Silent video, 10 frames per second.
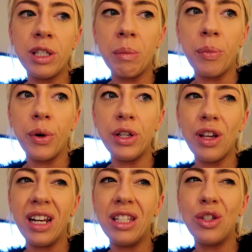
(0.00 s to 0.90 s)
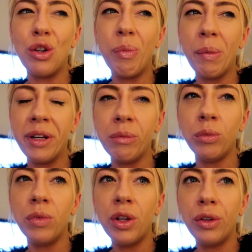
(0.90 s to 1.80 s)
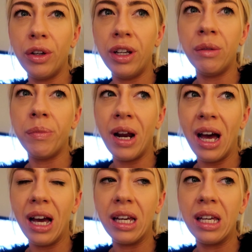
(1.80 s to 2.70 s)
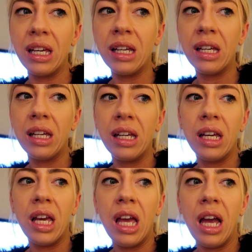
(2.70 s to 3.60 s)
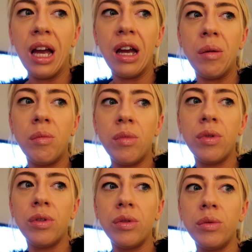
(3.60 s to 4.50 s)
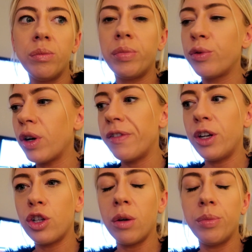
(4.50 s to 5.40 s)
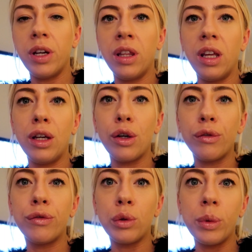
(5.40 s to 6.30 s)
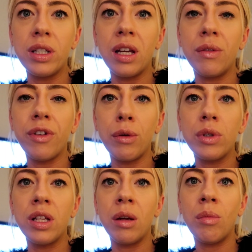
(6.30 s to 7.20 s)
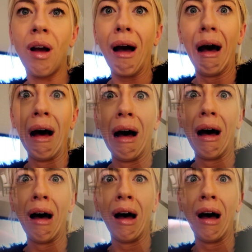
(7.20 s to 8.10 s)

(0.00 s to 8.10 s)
at some point, so I need to do Birmingham, Luton, Prague, before I finish up in like 4 weeks time, 5 weeks time. Bye,